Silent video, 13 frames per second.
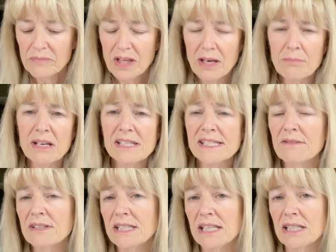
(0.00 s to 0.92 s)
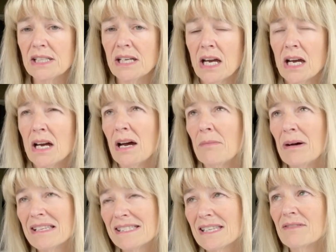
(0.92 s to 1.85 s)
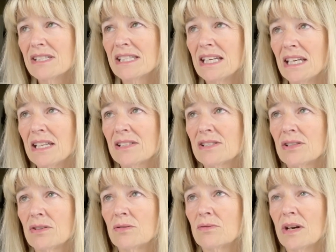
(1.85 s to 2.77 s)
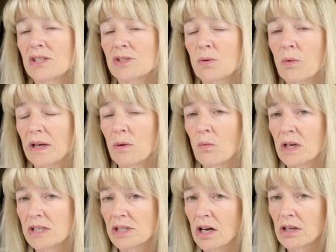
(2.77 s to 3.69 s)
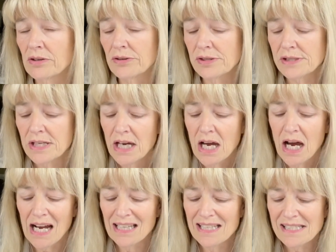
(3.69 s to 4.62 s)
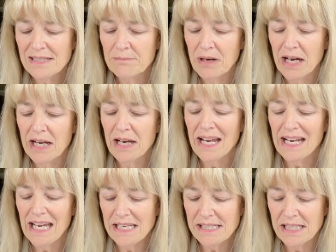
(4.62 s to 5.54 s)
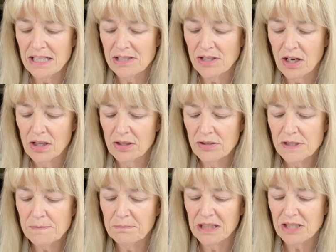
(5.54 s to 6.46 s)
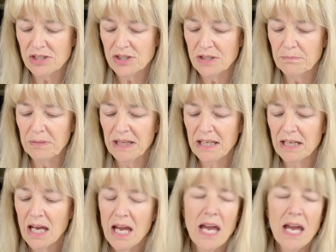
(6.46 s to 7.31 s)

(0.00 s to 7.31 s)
about $17 to $21. I listed mine at $18 plus shipping.